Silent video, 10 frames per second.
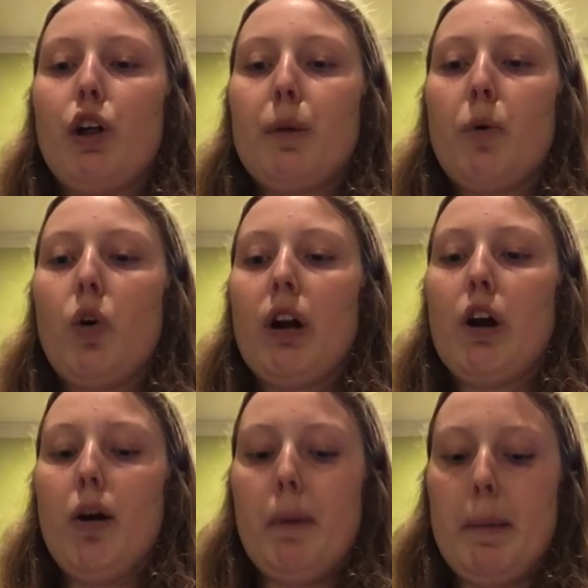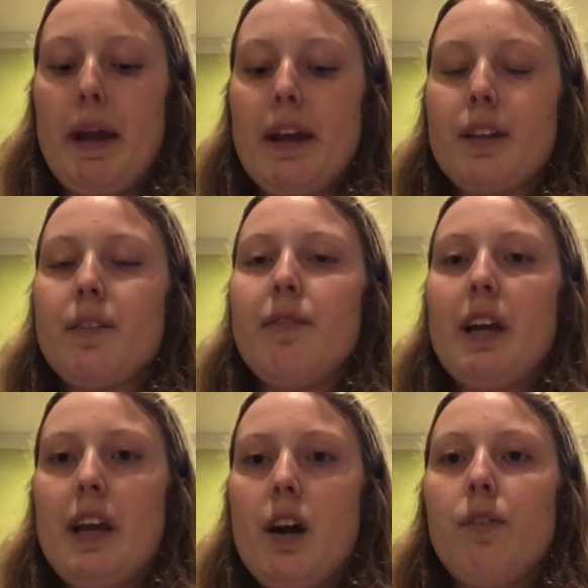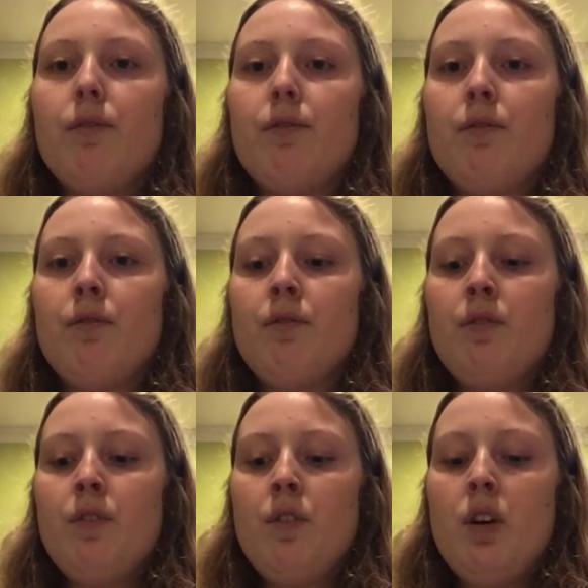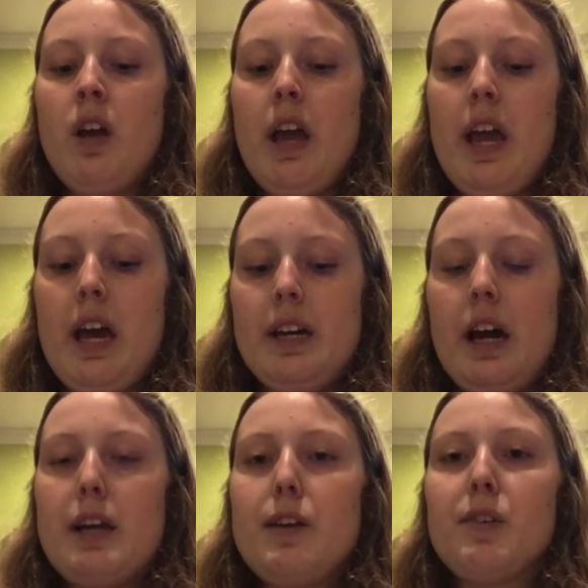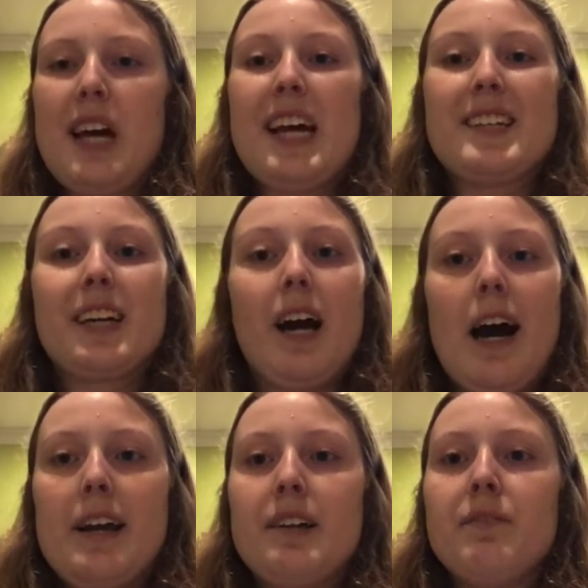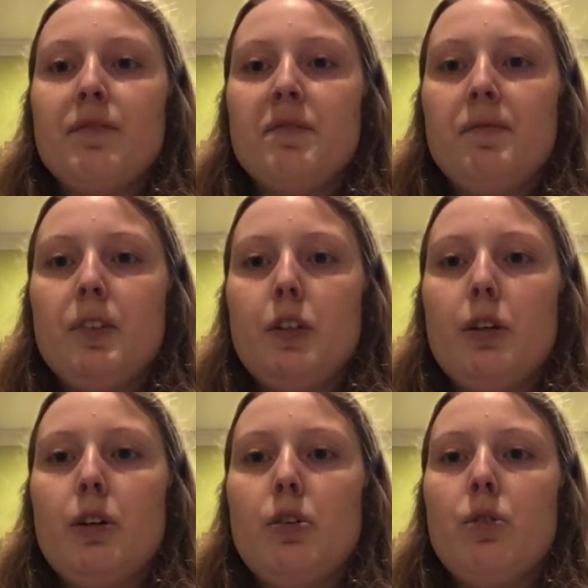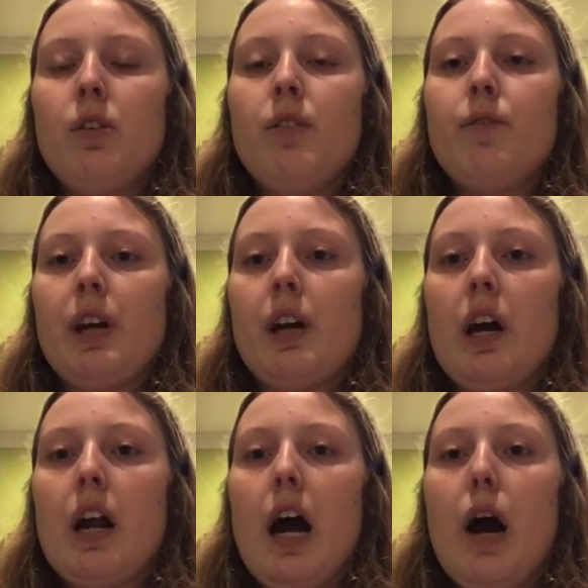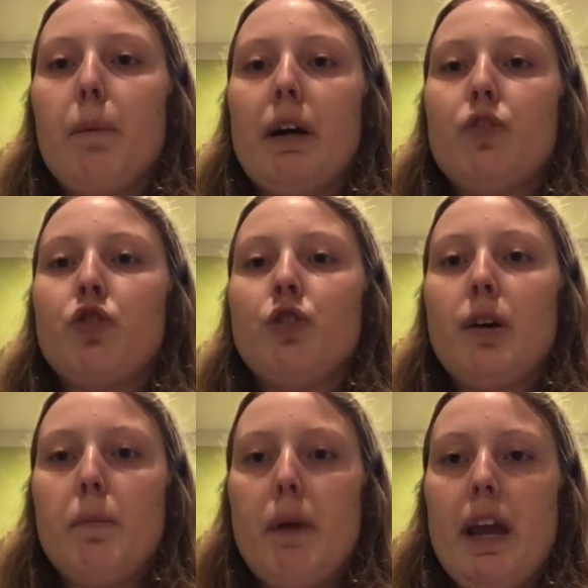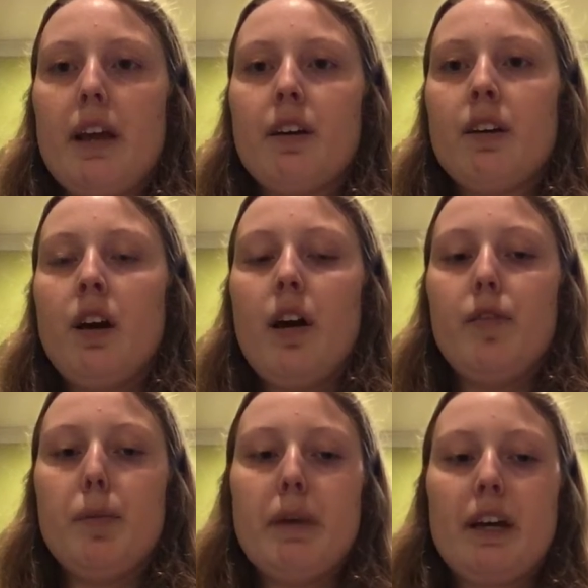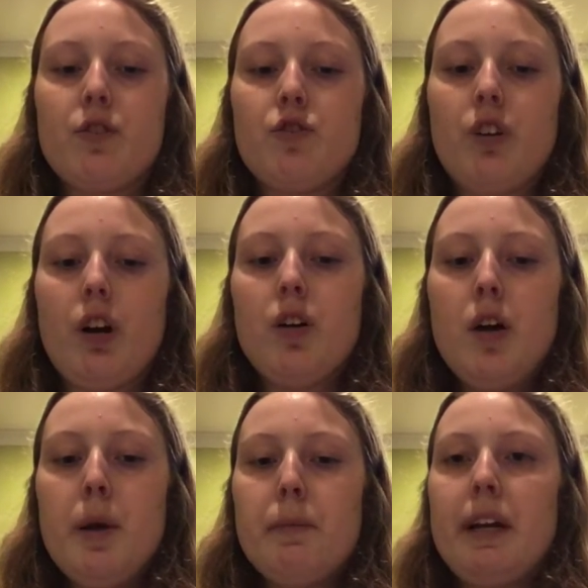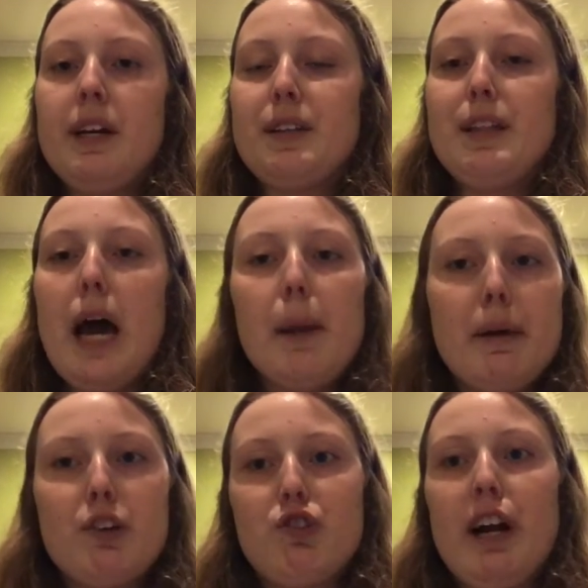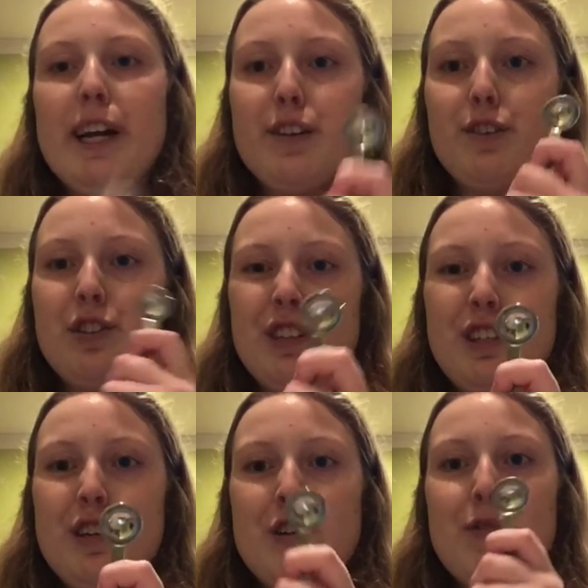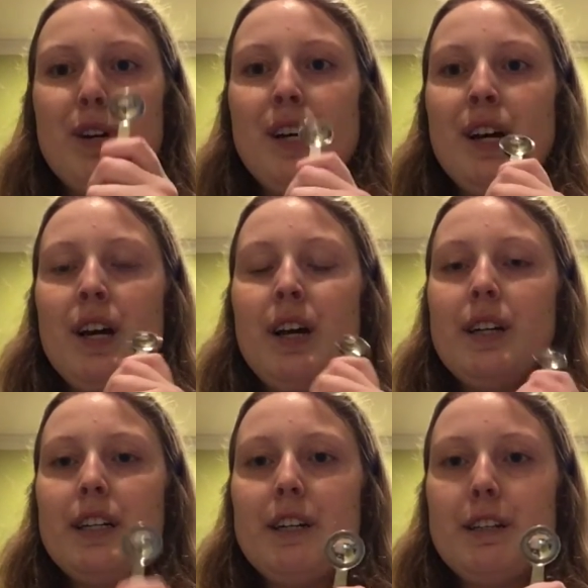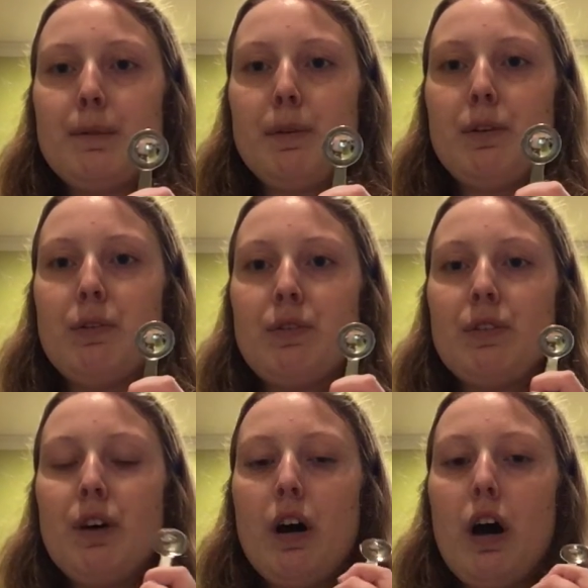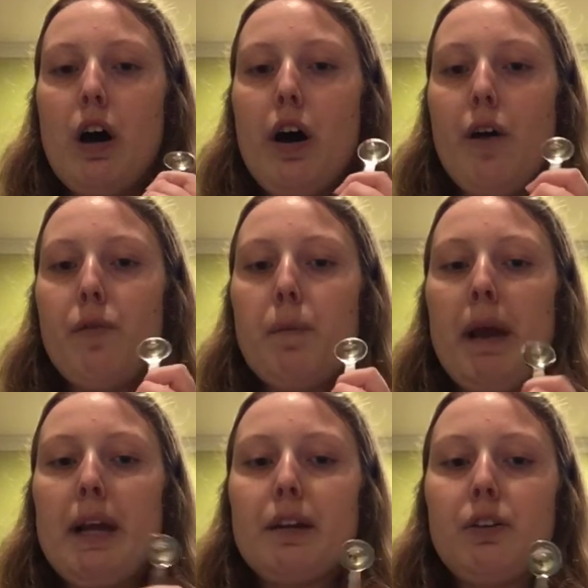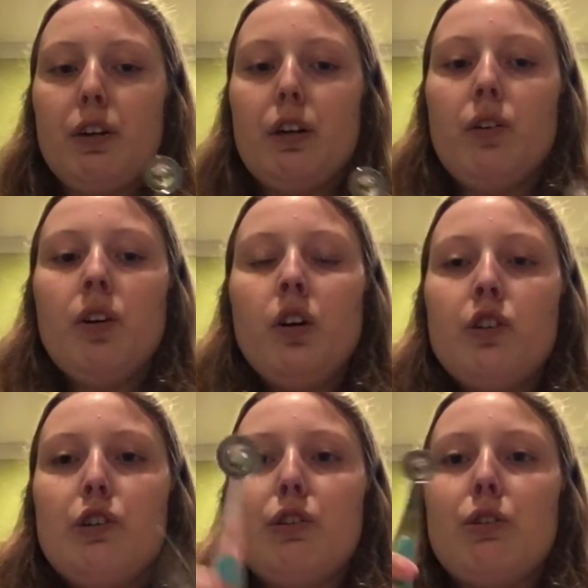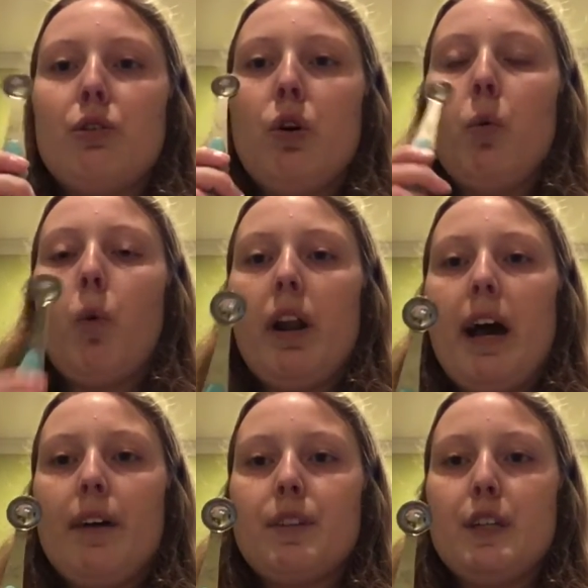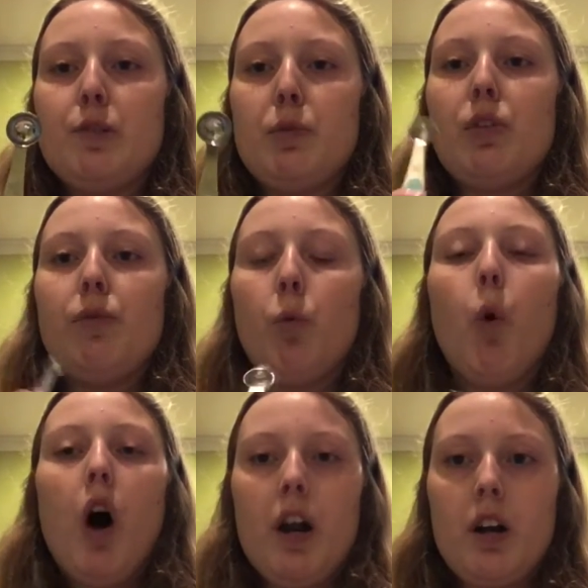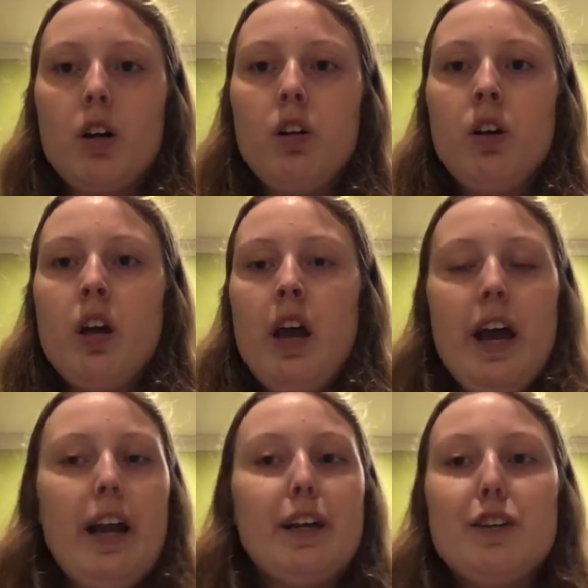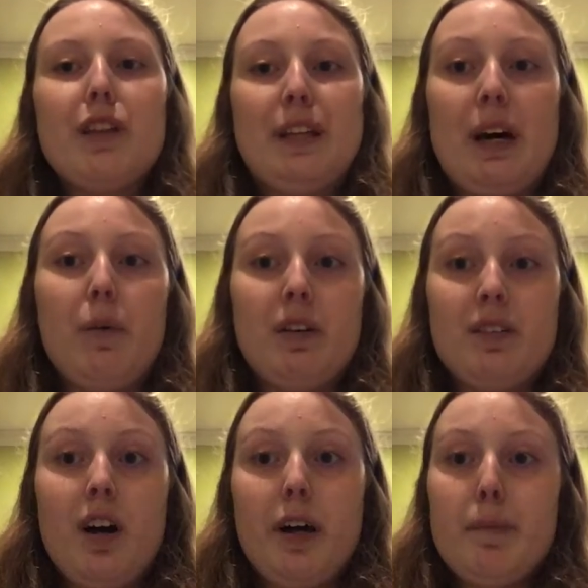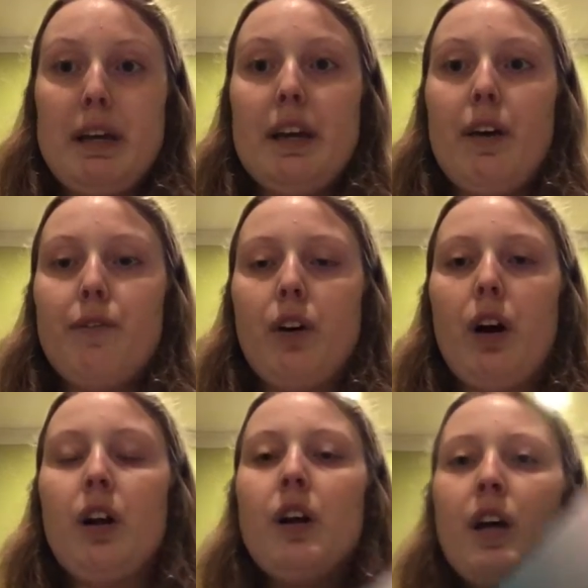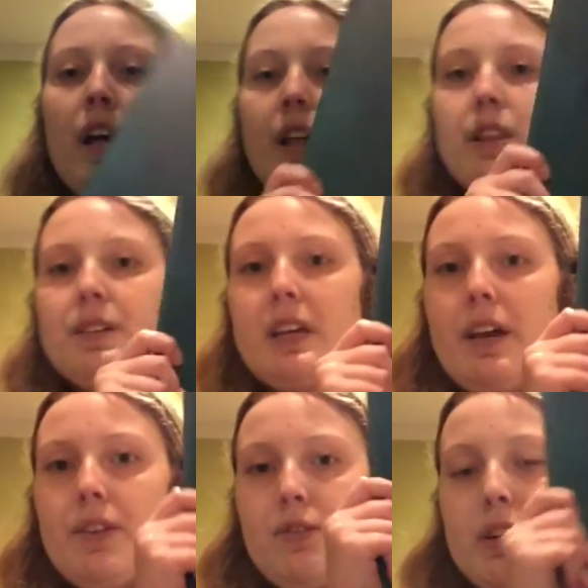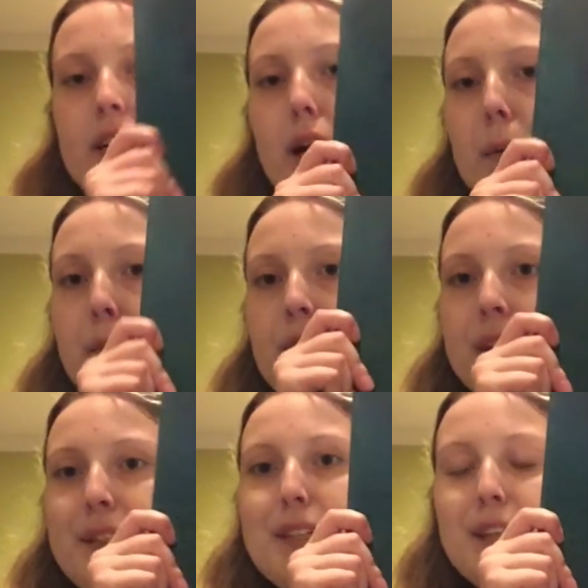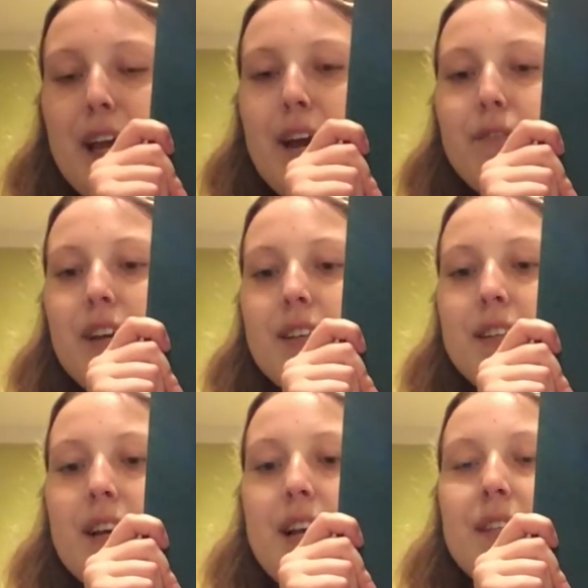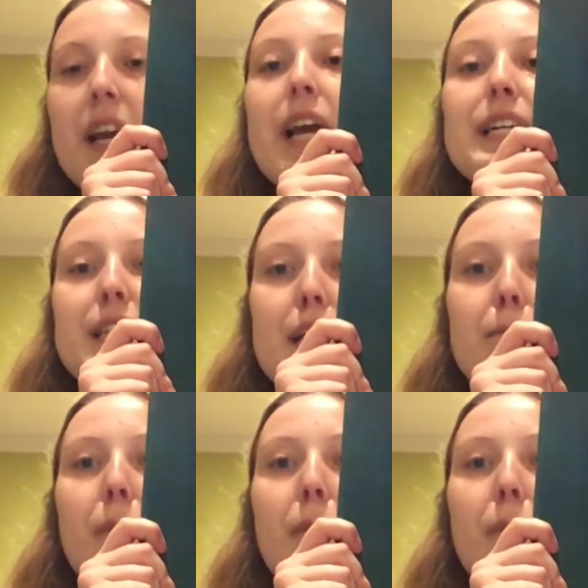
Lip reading: pouring all my paints video. And I use that as a guide to figure out how much to make of the mixture, because in that mixture I used 2 teaspoons of paint and glue to 1/2 teaspoon of water. And I knew that that was not going to be enough for this canvas right here, because this canvas is 18